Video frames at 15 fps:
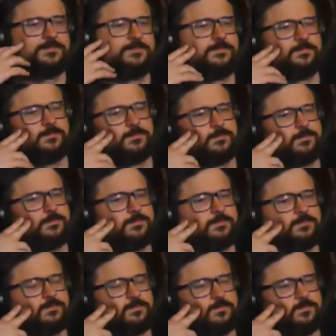
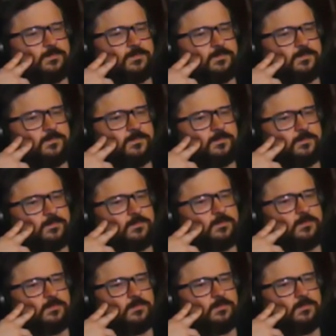
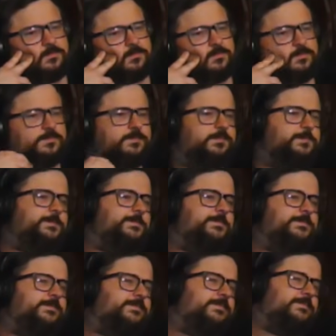
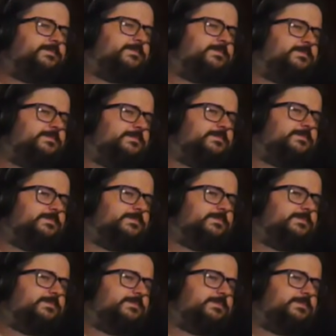
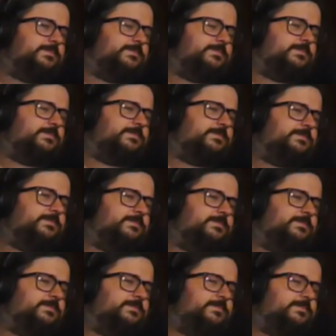
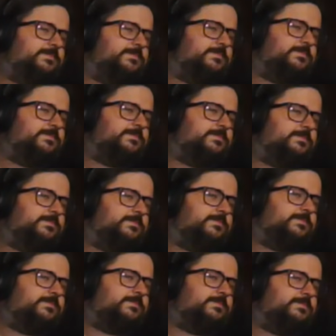
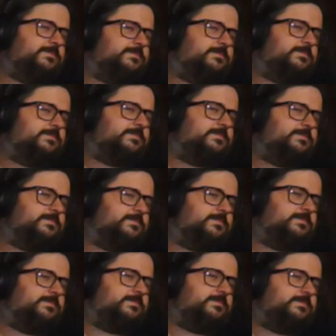
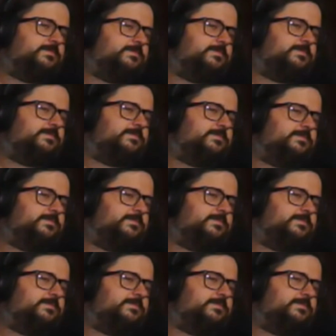(not speaking)